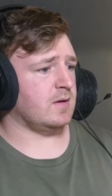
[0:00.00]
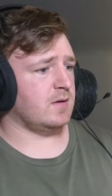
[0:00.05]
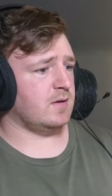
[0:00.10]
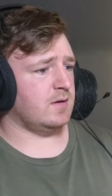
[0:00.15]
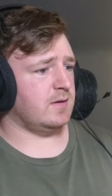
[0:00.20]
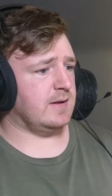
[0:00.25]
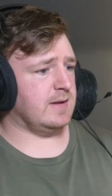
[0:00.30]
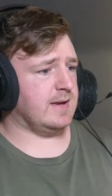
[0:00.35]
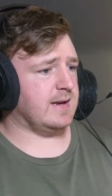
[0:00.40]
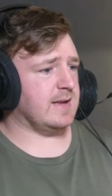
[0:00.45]

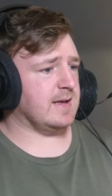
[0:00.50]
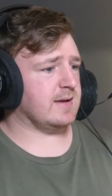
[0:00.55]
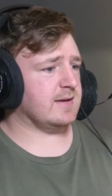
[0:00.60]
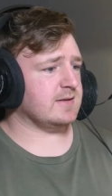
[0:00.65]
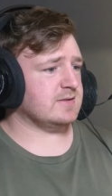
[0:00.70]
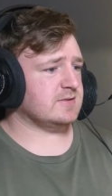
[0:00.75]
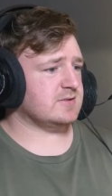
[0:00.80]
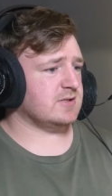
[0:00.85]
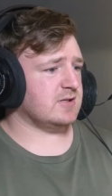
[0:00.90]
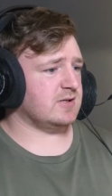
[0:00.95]
Dan
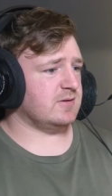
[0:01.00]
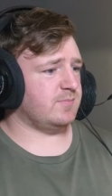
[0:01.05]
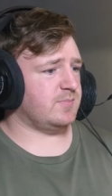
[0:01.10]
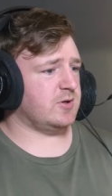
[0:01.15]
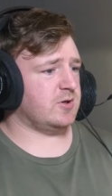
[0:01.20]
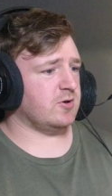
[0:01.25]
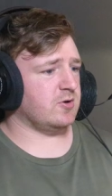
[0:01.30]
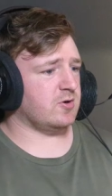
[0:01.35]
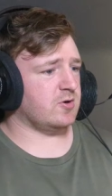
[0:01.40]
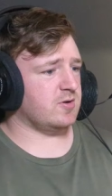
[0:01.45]
Atkinson,
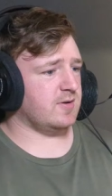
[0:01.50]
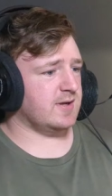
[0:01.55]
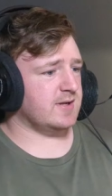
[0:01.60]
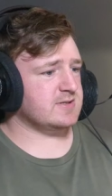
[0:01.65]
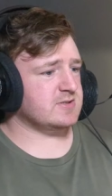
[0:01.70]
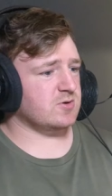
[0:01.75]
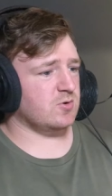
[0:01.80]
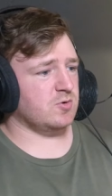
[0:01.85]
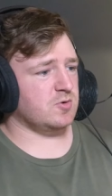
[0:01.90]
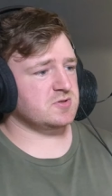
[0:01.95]
pure
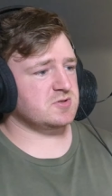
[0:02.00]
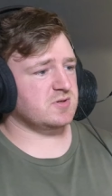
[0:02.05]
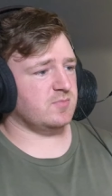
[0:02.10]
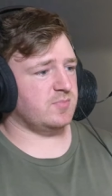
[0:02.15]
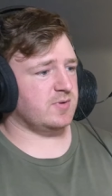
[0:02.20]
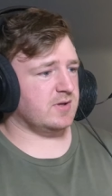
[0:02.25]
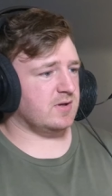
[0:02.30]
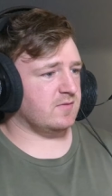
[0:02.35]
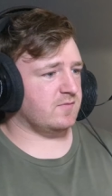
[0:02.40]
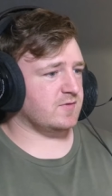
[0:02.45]
clutch, origin
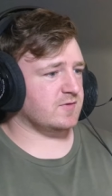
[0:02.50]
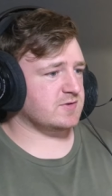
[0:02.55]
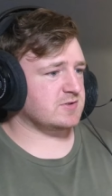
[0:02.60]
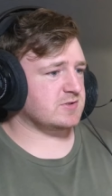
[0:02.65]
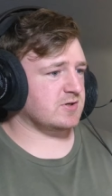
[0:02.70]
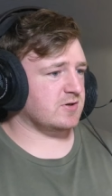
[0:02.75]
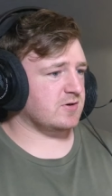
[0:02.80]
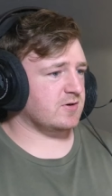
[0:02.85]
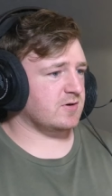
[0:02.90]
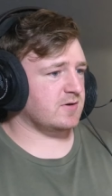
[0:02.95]
player for
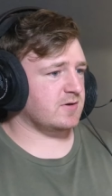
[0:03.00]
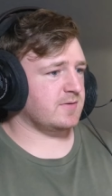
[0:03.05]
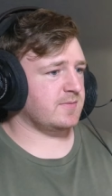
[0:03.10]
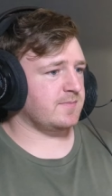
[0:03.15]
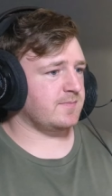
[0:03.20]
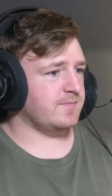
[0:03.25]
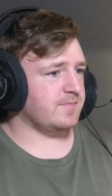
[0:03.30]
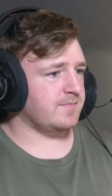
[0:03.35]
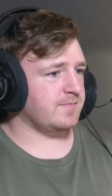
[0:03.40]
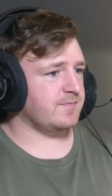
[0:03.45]
sure.
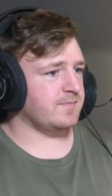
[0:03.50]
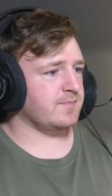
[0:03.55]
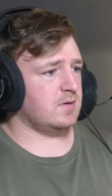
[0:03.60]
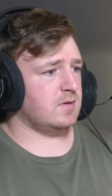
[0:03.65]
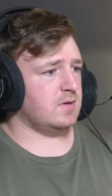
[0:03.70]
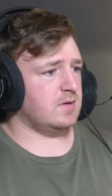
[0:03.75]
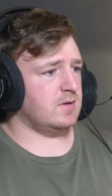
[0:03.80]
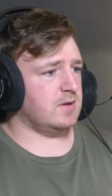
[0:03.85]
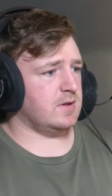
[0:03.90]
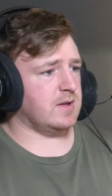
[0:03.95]

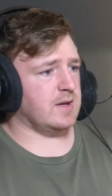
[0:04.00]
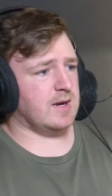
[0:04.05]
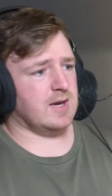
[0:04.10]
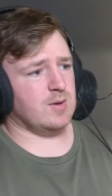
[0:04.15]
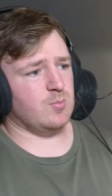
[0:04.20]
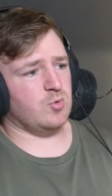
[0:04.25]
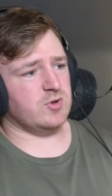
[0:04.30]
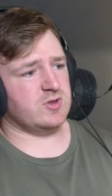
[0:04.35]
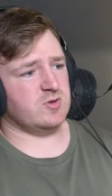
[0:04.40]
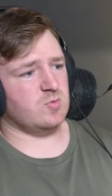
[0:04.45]
Yeah,
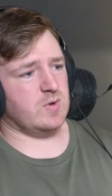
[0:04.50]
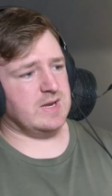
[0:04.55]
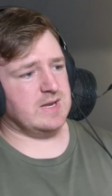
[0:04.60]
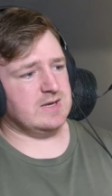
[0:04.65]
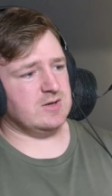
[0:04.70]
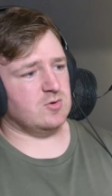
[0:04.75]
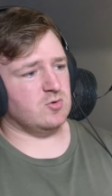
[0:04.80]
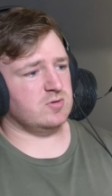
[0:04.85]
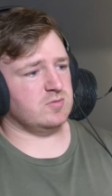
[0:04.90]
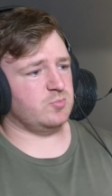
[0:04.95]
I'm with Wayne,
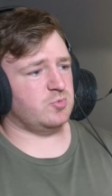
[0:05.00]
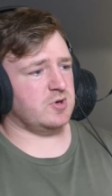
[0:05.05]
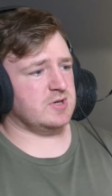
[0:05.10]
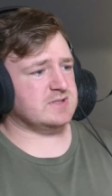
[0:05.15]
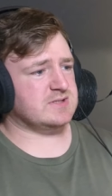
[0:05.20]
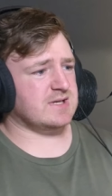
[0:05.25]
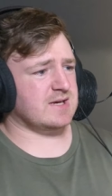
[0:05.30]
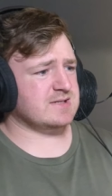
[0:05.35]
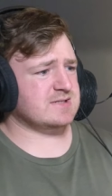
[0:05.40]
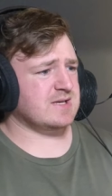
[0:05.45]
Golden Point
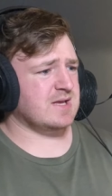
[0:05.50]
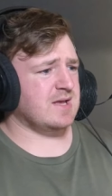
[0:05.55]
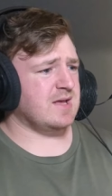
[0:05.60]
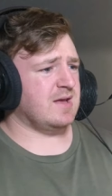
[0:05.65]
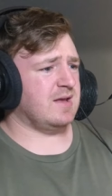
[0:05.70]
sucks.